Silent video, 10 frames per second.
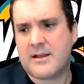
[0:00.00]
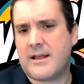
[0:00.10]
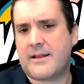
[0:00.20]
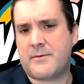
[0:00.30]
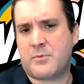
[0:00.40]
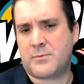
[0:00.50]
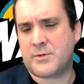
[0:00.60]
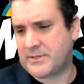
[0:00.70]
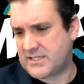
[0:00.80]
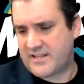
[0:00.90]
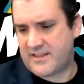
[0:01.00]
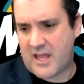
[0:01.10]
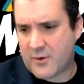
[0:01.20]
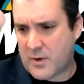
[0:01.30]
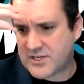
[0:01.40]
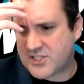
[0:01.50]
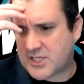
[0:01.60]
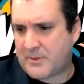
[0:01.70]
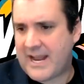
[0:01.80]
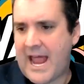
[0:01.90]
And which brings us to the other question.
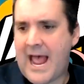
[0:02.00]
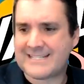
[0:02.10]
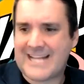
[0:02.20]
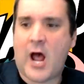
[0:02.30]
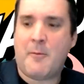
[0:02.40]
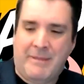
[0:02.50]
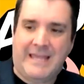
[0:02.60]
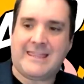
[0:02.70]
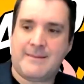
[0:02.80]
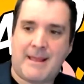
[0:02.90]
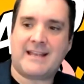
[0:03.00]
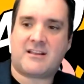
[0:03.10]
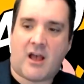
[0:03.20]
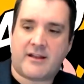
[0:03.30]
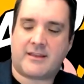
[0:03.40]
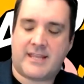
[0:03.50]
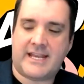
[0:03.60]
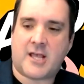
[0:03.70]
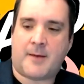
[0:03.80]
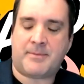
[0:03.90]
Someone asked how big the Ben
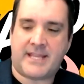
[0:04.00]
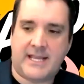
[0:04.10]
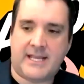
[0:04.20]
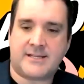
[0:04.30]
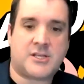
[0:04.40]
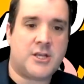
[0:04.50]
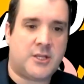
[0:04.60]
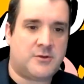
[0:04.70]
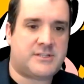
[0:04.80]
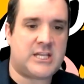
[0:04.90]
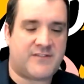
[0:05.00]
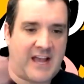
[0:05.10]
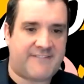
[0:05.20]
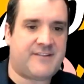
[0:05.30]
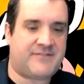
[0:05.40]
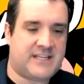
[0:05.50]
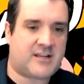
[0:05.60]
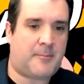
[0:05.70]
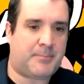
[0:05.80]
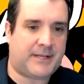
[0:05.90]
Kinney company is. You said you've got 50
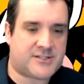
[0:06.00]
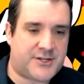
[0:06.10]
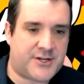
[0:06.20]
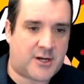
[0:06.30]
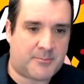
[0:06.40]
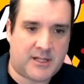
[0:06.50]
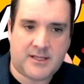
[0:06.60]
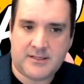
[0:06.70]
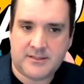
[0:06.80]
companies under your umbrella?